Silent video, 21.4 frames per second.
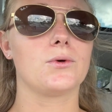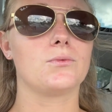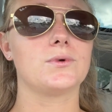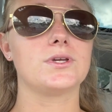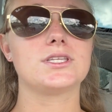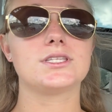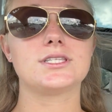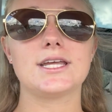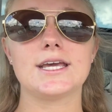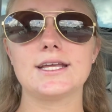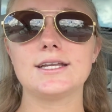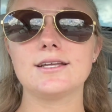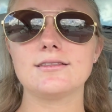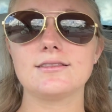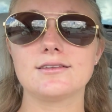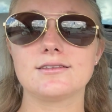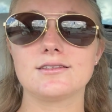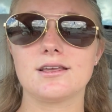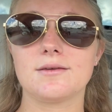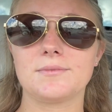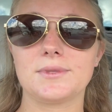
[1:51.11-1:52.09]
We stayed at
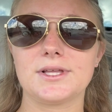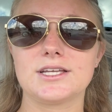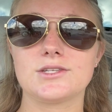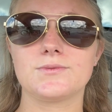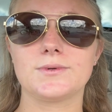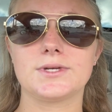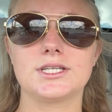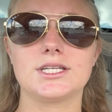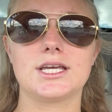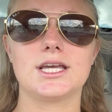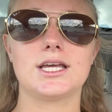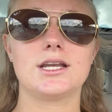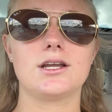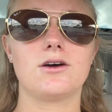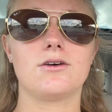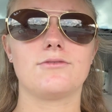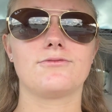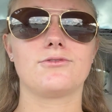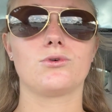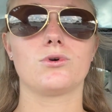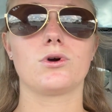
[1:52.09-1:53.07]
the same place we did
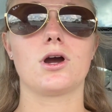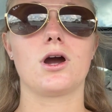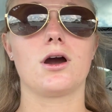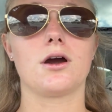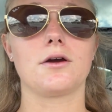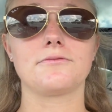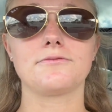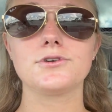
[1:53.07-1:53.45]
for our